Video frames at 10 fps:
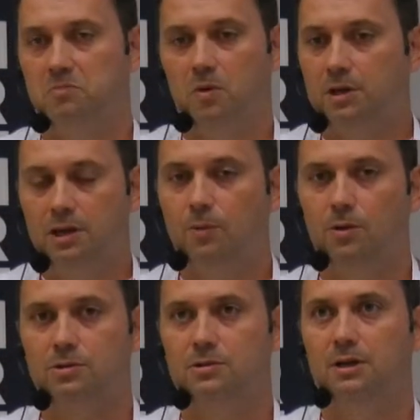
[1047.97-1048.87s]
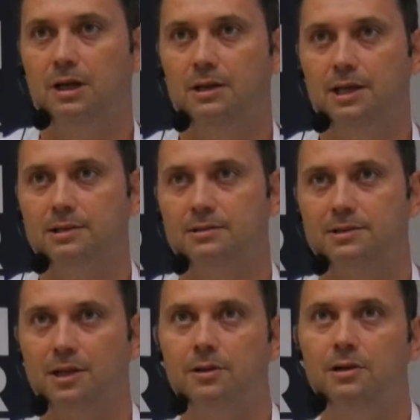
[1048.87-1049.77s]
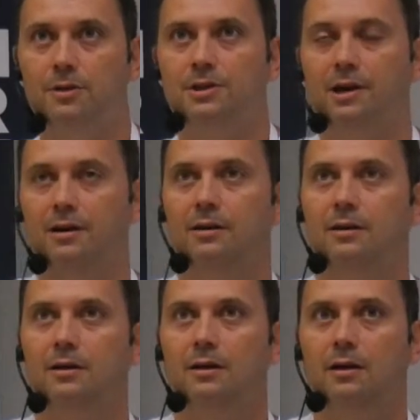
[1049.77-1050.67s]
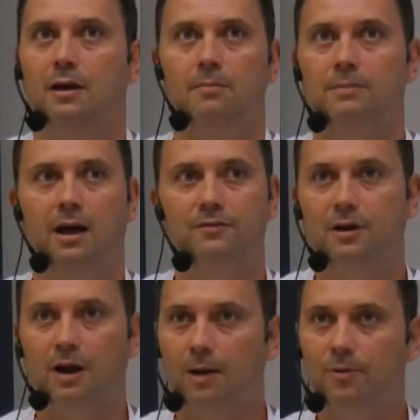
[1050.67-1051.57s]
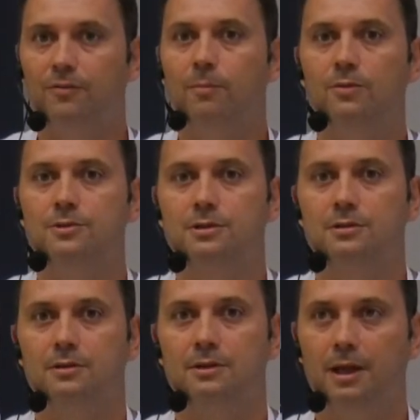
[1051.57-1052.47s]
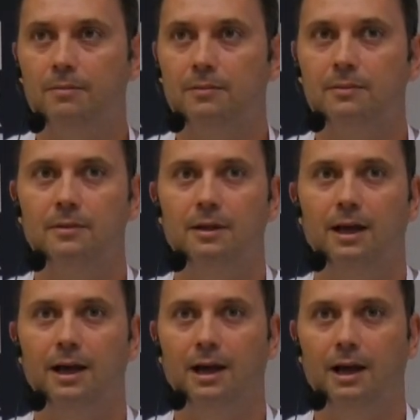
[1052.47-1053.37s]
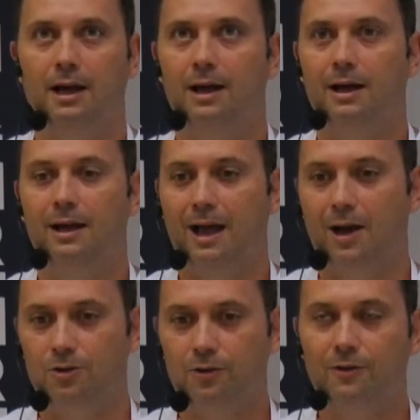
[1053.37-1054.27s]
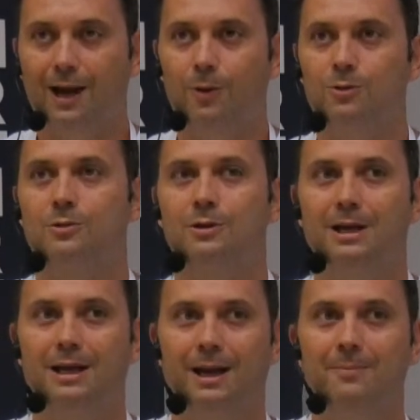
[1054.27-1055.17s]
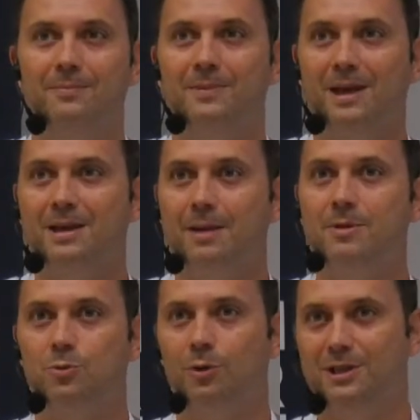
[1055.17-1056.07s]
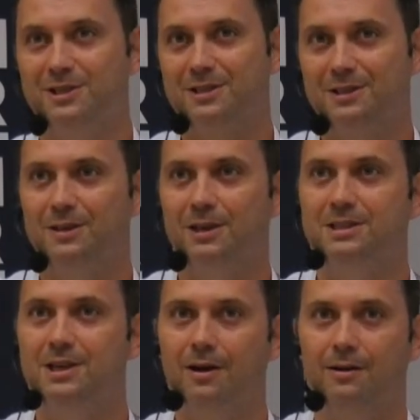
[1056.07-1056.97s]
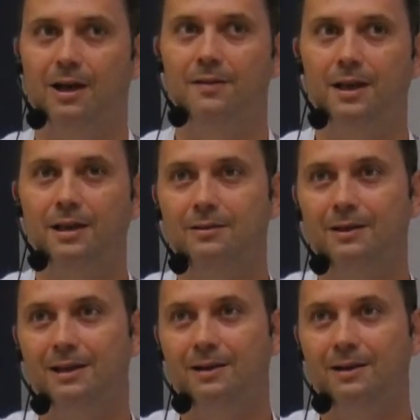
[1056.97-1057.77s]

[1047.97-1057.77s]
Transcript: when he was just started living there. And after a couple of months, then a lot of cows came into his yard and then